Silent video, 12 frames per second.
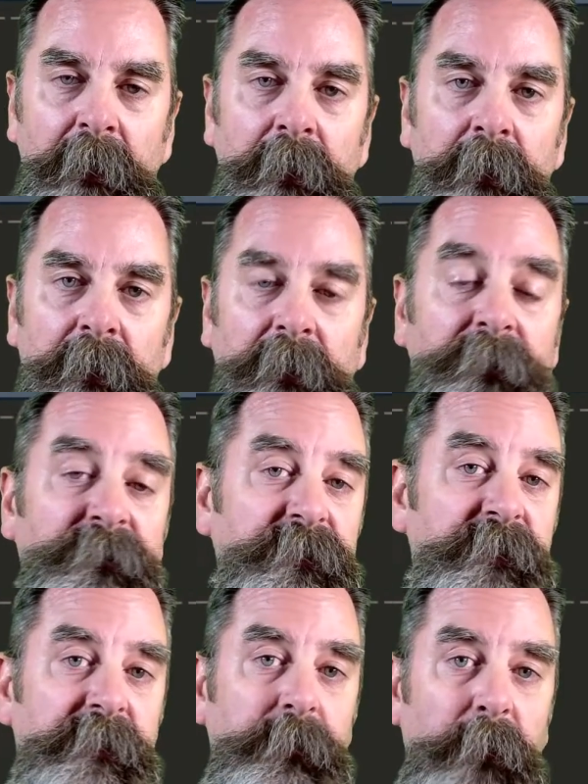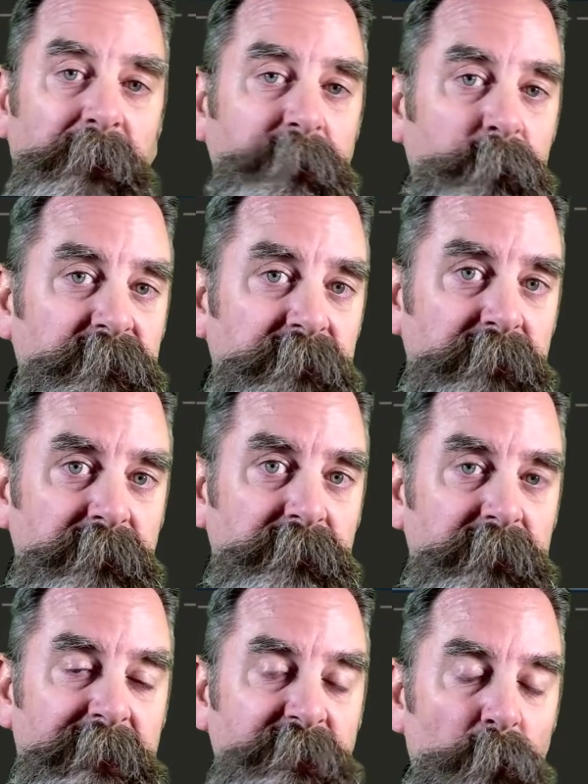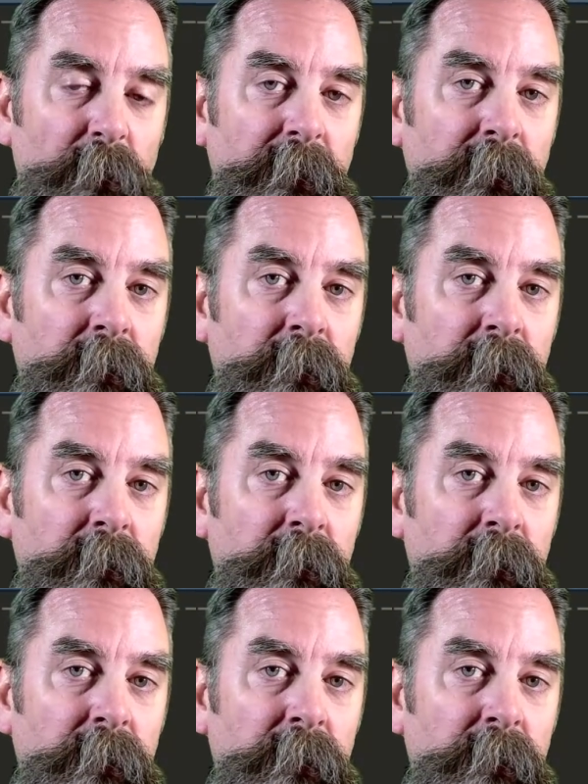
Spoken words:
Here's the situation with Censusxy.